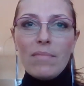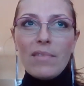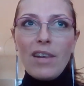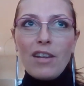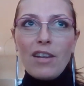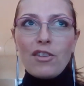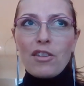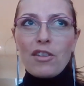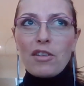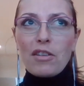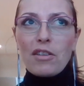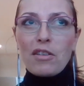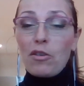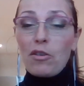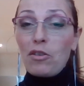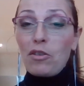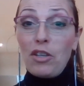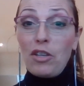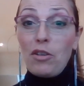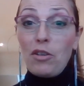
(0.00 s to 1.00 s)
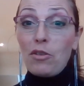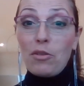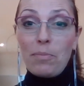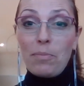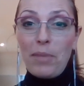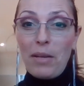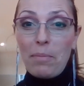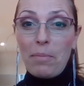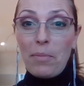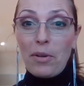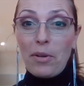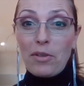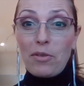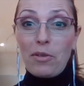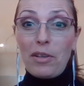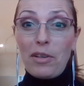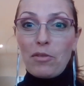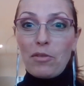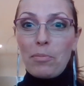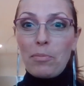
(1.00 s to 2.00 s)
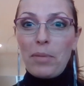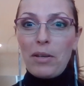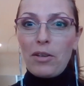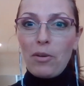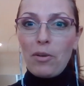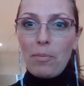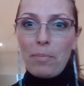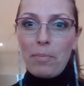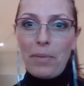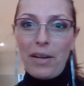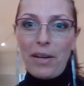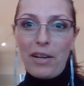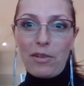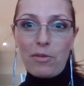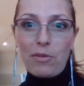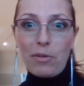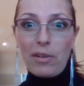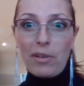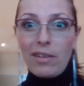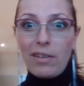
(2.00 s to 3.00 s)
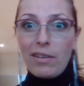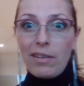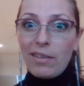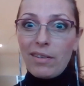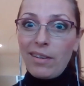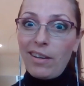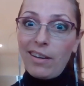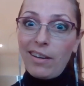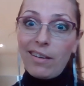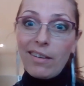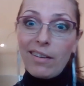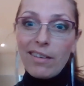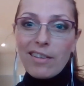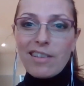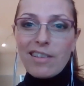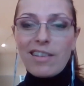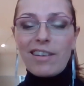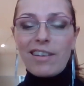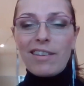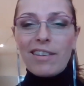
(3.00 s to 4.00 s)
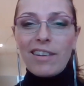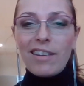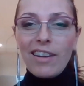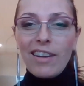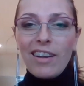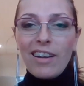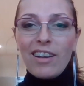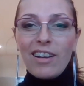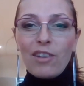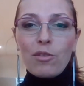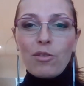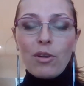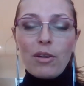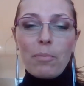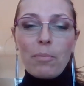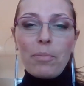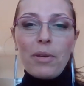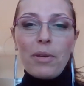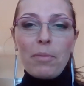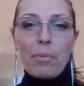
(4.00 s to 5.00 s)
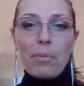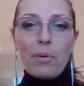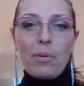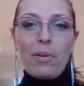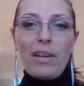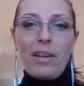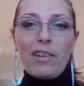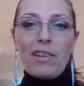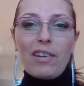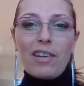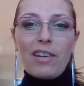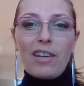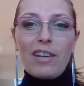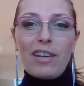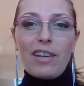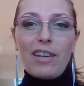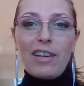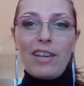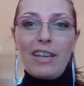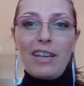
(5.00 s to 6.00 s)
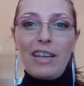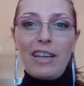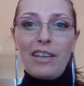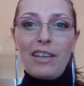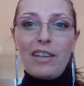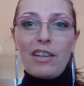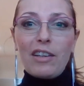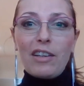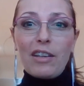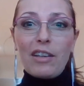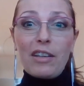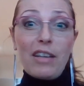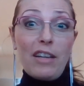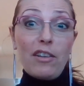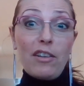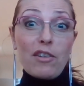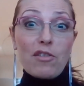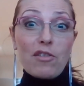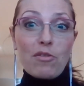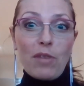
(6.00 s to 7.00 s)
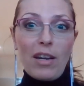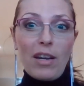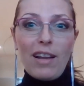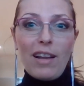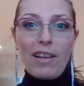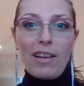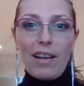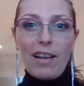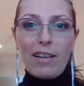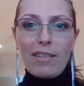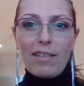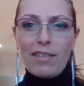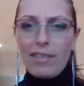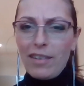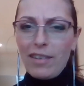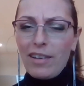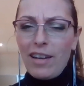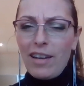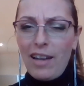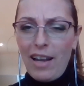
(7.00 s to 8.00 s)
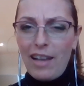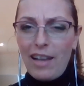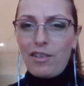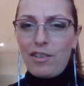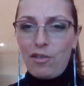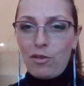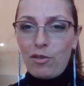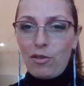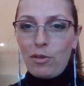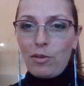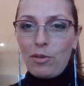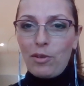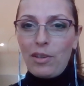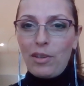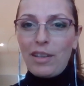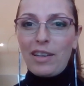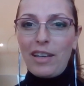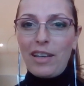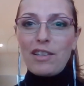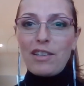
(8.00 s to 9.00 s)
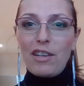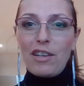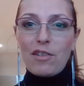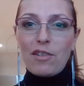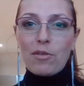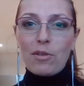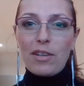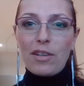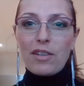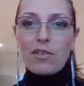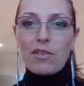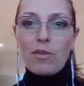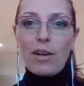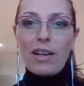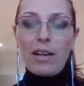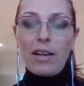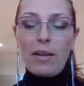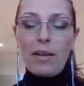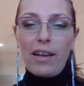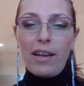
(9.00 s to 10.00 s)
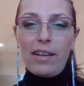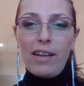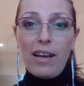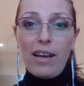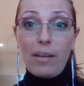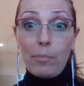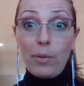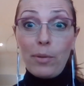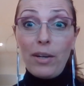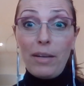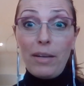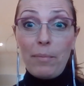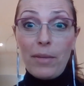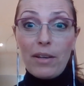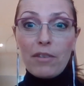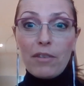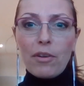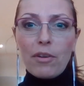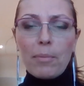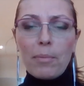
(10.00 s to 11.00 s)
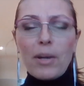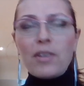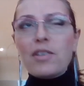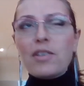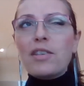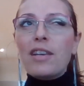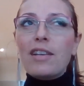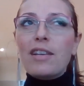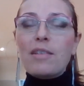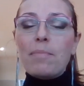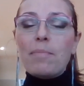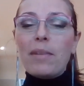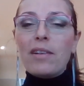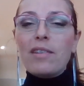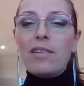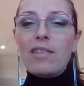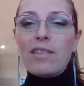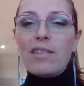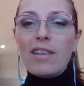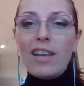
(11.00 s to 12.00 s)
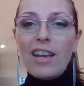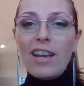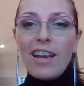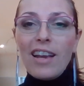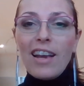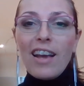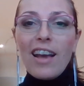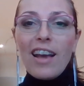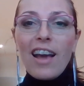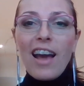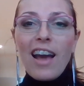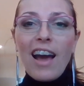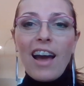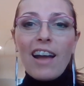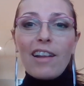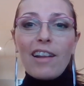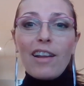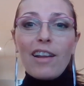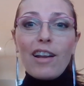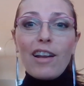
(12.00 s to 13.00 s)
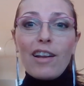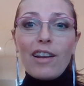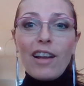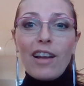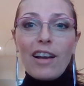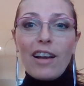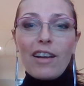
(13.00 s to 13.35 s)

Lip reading: just continued to be a model and to be compared to other girls and to other people in the industry. And that led to the eating disorder. So I had bulimia for about 6 months. And then I